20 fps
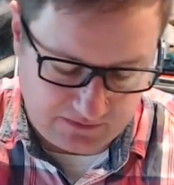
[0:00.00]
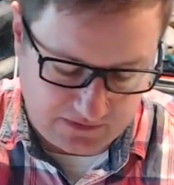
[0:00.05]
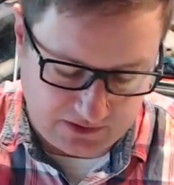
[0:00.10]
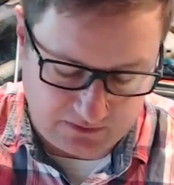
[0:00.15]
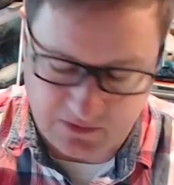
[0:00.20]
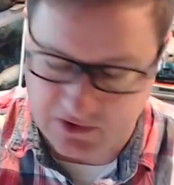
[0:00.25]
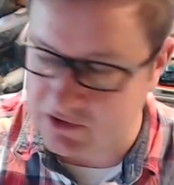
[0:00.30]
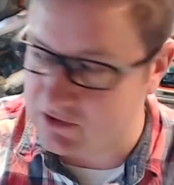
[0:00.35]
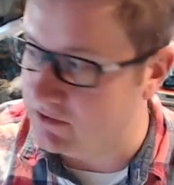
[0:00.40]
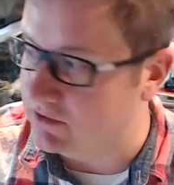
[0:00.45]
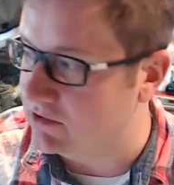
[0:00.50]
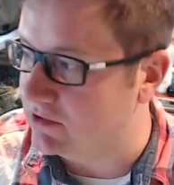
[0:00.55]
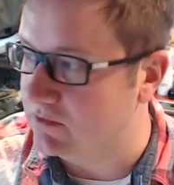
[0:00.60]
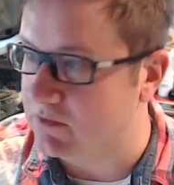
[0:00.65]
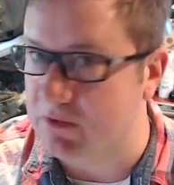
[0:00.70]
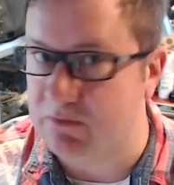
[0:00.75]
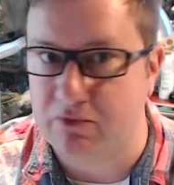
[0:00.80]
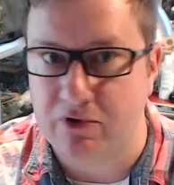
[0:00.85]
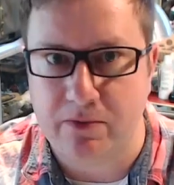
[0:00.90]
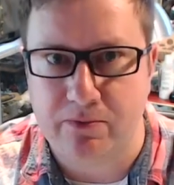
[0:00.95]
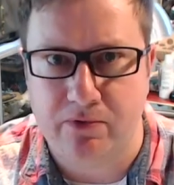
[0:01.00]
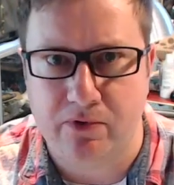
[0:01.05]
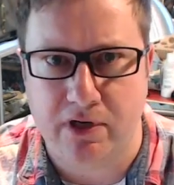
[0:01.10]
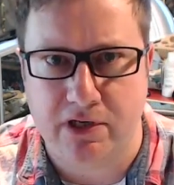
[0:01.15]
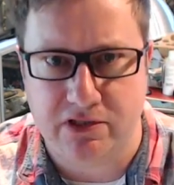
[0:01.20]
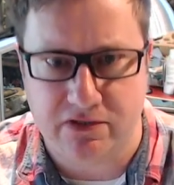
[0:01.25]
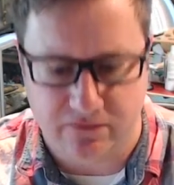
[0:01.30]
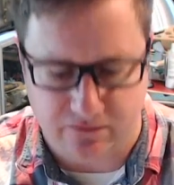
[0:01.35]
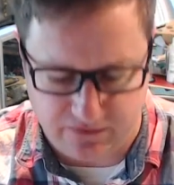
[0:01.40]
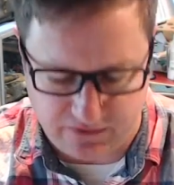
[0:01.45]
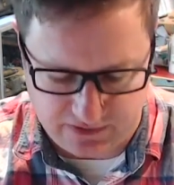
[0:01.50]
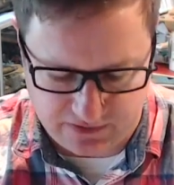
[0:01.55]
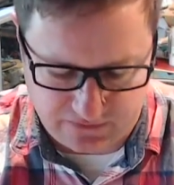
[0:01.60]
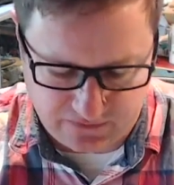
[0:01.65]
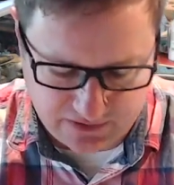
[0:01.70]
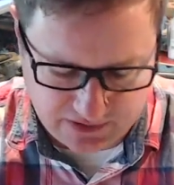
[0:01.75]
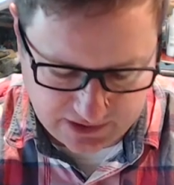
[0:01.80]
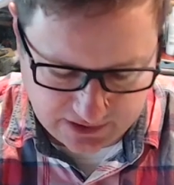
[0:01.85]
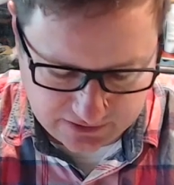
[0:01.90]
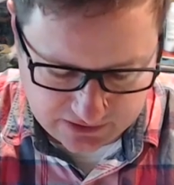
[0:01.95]
done much in terms of preparation for this
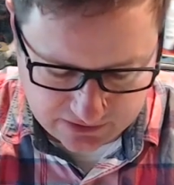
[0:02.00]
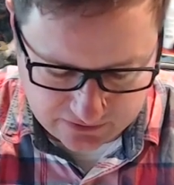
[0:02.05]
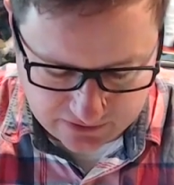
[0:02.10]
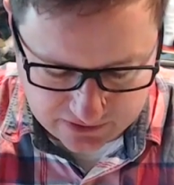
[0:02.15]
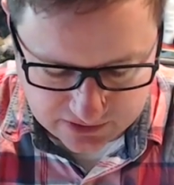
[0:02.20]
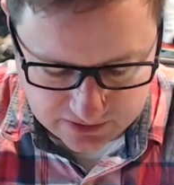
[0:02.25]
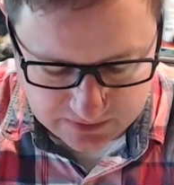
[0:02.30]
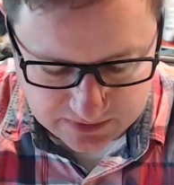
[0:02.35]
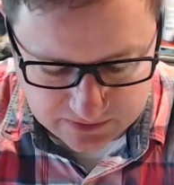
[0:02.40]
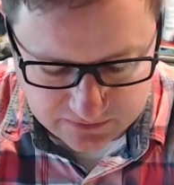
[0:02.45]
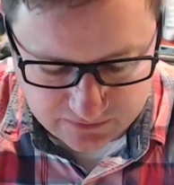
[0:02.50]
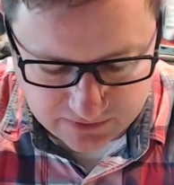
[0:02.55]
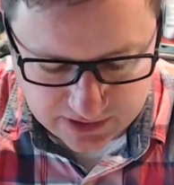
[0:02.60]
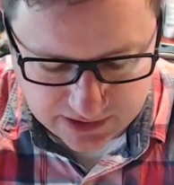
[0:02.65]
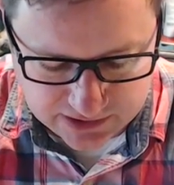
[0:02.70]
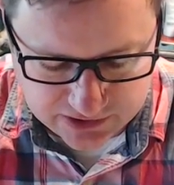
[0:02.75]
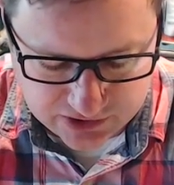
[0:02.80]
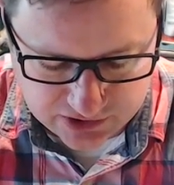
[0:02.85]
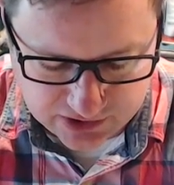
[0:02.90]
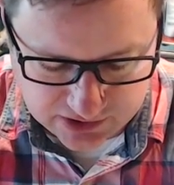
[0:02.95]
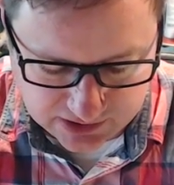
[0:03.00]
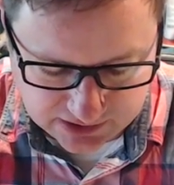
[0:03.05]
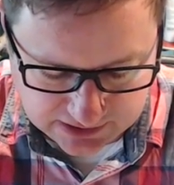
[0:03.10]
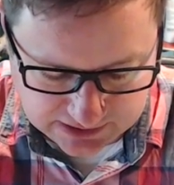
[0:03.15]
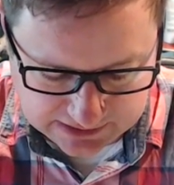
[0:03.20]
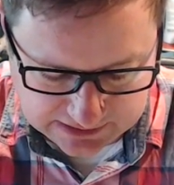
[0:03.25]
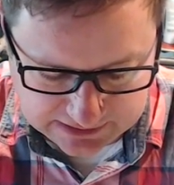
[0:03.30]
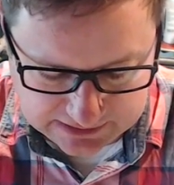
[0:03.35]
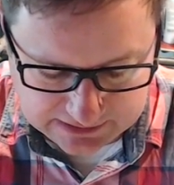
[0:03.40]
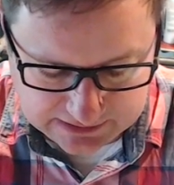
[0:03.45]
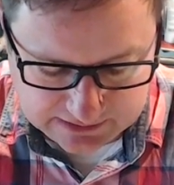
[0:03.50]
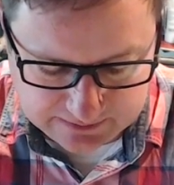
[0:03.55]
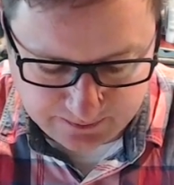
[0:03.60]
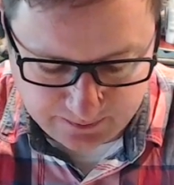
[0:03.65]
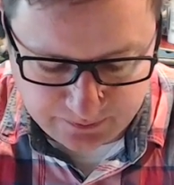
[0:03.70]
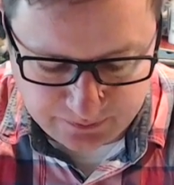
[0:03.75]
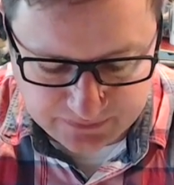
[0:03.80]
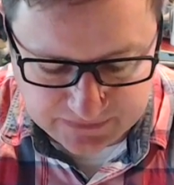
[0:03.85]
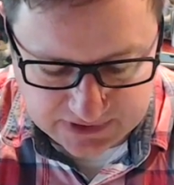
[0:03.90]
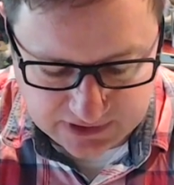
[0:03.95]
video. Sorry, it's a bit rushed.
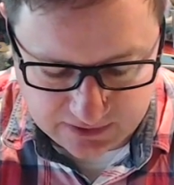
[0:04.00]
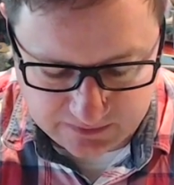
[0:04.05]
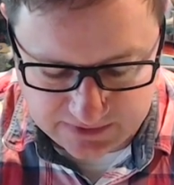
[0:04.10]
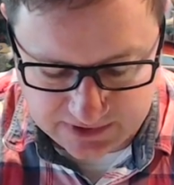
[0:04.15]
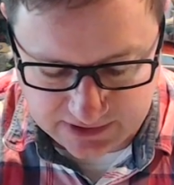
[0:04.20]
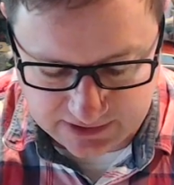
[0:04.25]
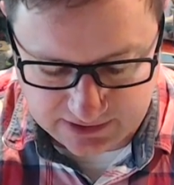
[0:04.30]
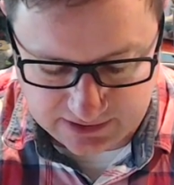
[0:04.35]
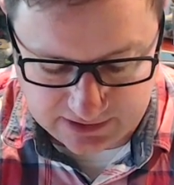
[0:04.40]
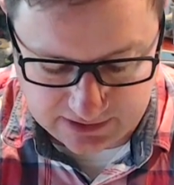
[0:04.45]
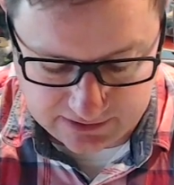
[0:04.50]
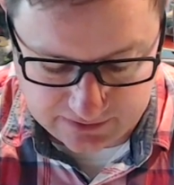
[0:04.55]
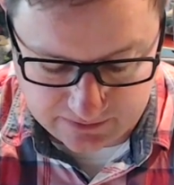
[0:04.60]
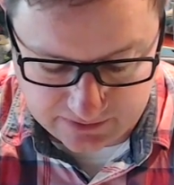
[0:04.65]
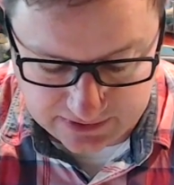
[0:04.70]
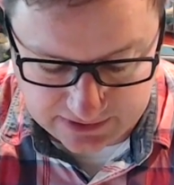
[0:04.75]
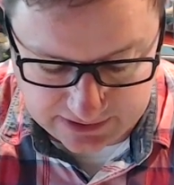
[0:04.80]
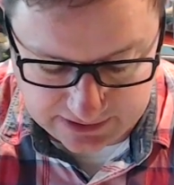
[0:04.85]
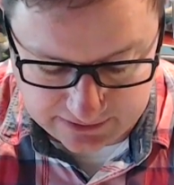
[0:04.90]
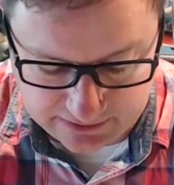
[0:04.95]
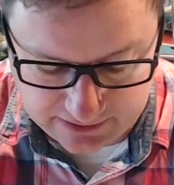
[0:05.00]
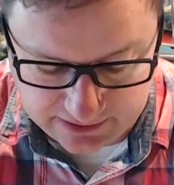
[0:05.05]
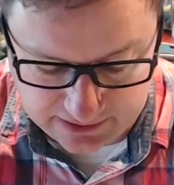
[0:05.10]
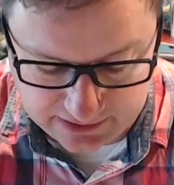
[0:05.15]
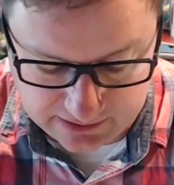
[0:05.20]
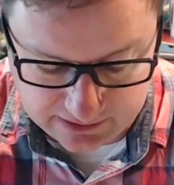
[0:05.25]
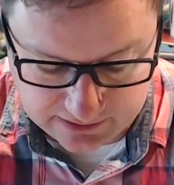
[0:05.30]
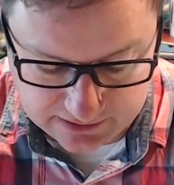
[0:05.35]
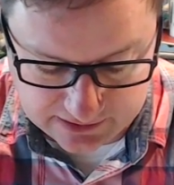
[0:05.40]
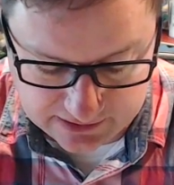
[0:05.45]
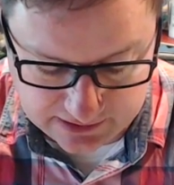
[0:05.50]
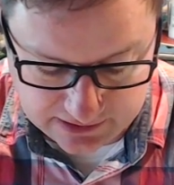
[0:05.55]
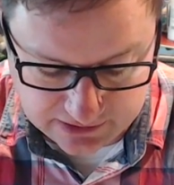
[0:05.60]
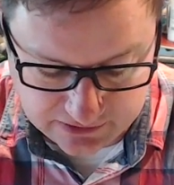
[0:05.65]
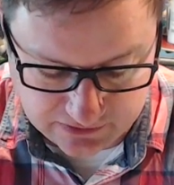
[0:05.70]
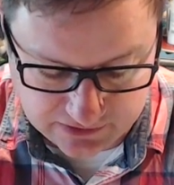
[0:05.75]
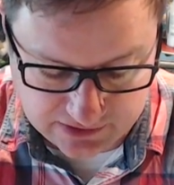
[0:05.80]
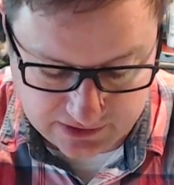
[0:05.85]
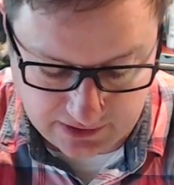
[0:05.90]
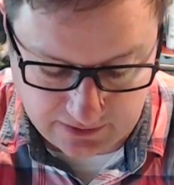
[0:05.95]
Let me get another one out here. That's an
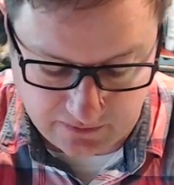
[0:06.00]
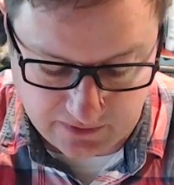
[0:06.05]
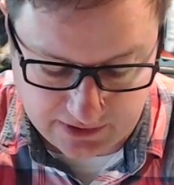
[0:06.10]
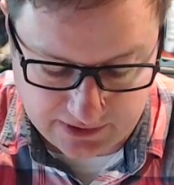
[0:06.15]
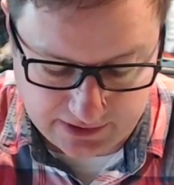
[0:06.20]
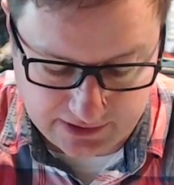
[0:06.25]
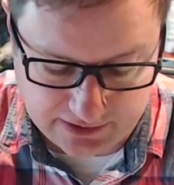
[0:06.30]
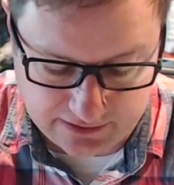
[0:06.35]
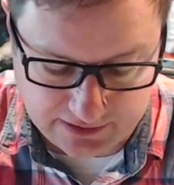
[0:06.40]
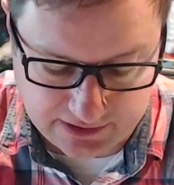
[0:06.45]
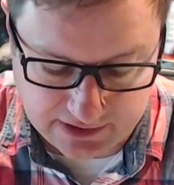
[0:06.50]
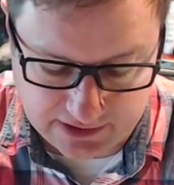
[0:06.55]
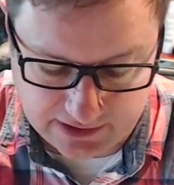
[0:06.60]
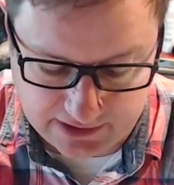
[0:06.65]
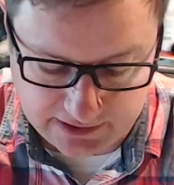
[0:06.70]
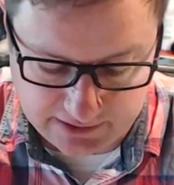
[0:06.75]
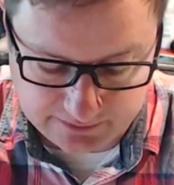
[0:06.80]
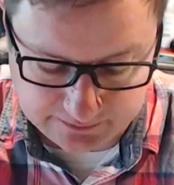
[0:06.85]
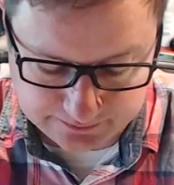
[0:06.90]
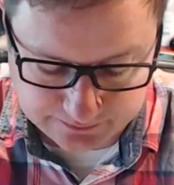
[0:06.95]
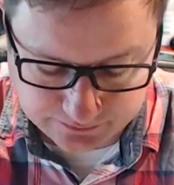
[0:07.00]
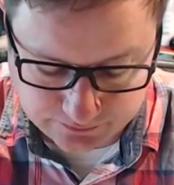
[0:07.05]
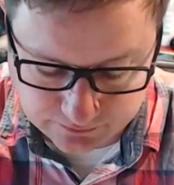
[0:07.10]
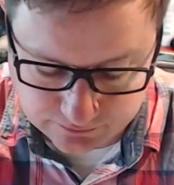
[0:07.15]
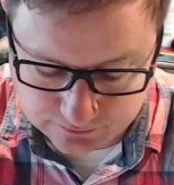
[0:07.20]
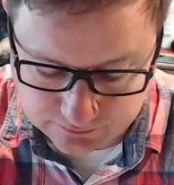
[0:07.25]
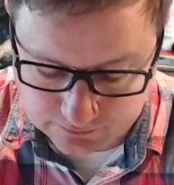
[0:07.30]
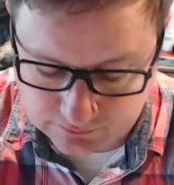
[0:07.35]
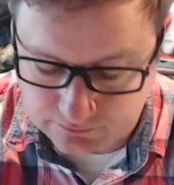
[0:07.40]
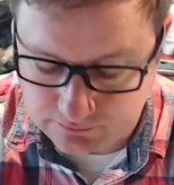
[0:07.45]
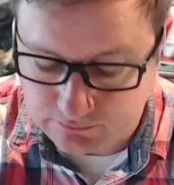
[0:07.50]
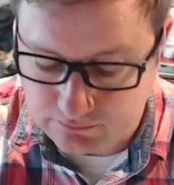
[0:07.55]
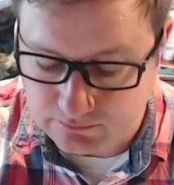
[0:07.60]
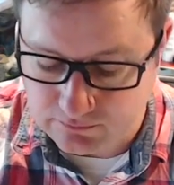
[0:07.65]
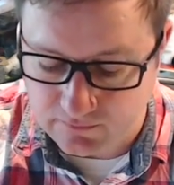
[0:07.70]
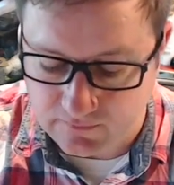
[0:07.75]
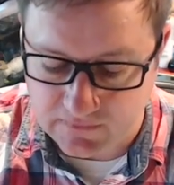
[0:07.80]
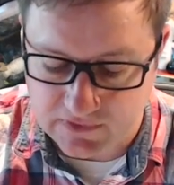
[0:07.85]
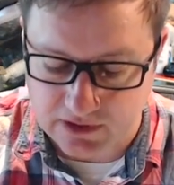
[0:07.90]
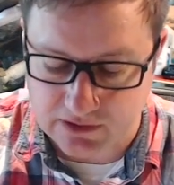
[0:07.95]
interesting one. Okay.
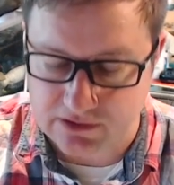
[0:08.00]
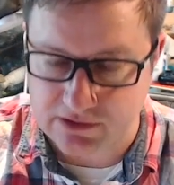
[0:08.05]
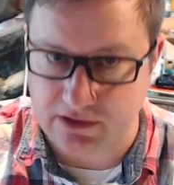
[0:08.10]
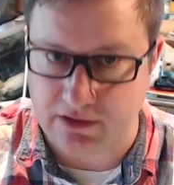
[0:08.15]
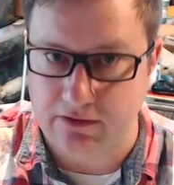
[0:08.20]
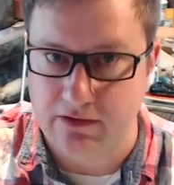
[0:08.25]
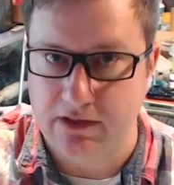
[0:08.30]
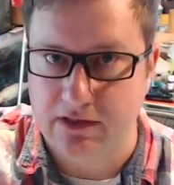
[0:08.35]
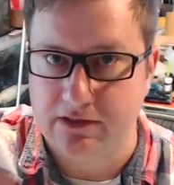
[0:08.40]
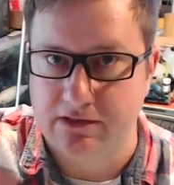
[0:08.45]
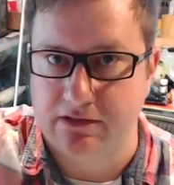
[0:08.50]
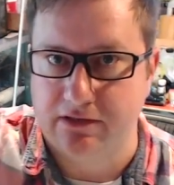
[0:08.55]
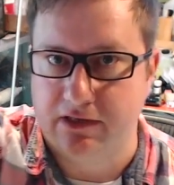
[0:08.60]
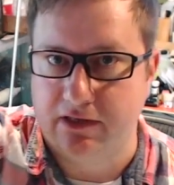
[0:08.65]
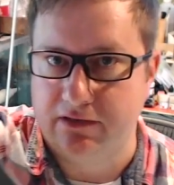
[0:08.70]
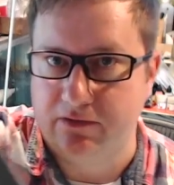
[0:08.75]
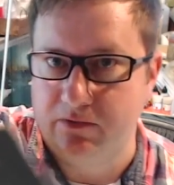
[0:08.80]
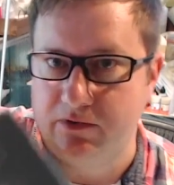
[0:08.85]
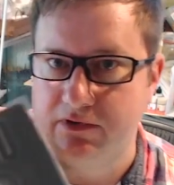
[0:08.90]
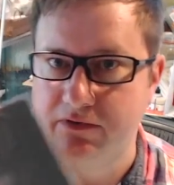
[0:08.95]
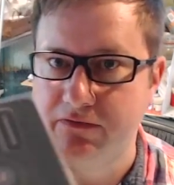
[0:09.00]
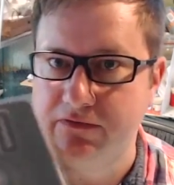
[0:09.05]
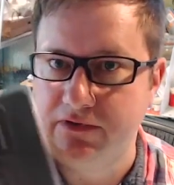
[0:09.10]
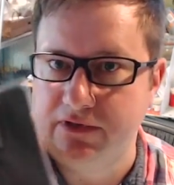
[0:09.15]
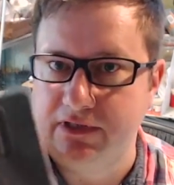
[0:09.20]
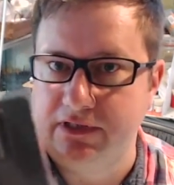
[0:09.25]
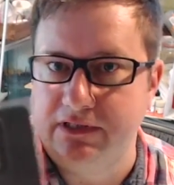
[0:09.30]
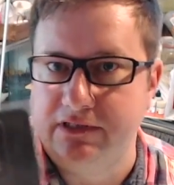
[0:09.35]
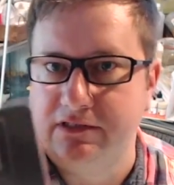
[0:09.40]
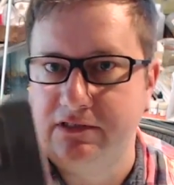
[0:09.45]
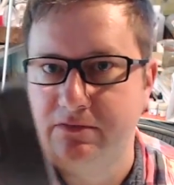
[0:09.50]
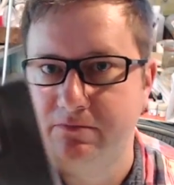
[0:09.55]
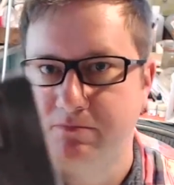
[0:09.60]
So here's another one of these